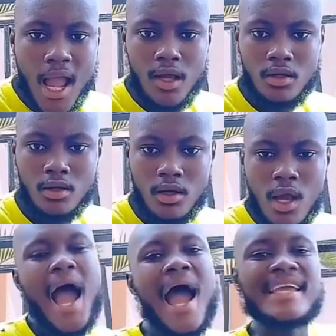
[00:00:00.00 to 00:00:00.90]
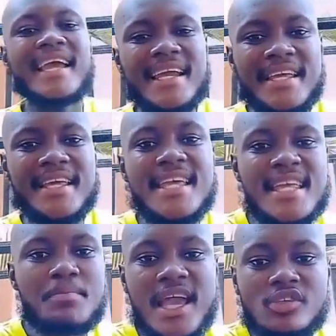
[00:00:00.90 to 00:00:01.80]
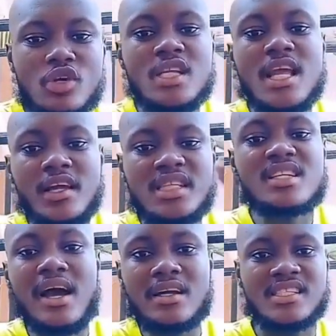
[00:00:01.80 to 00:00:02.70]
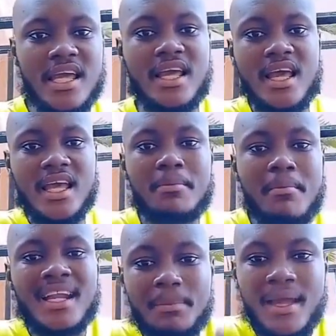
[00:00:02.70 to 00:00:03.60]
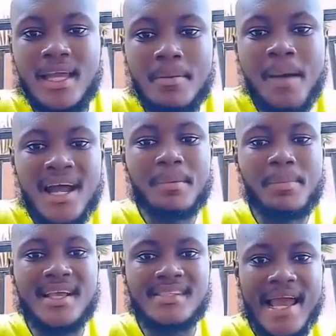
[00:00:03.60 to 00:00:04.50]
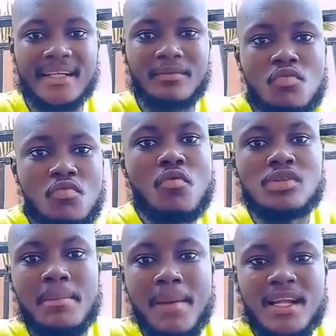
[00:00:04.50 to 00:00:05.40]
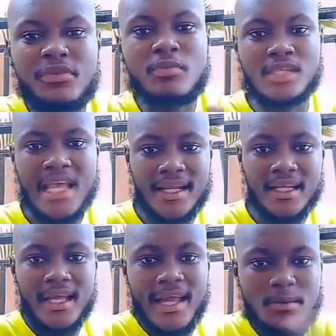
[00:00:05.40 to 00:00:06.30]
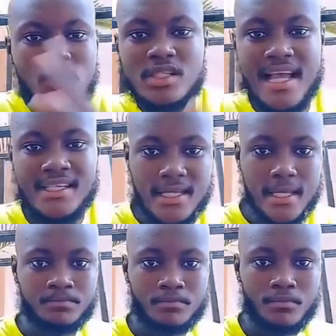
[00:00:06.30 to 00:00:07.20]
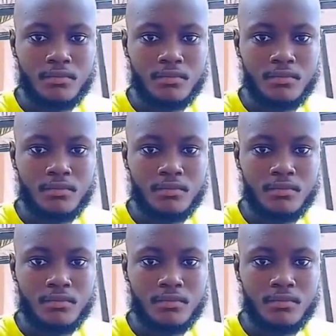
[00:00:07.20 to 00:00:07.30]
Ah. Ah. Yeah. Be. I said. Yeah. Critic. I said. A man by a side. Mumu who say money free. Side. It's money. Yes. Yeah.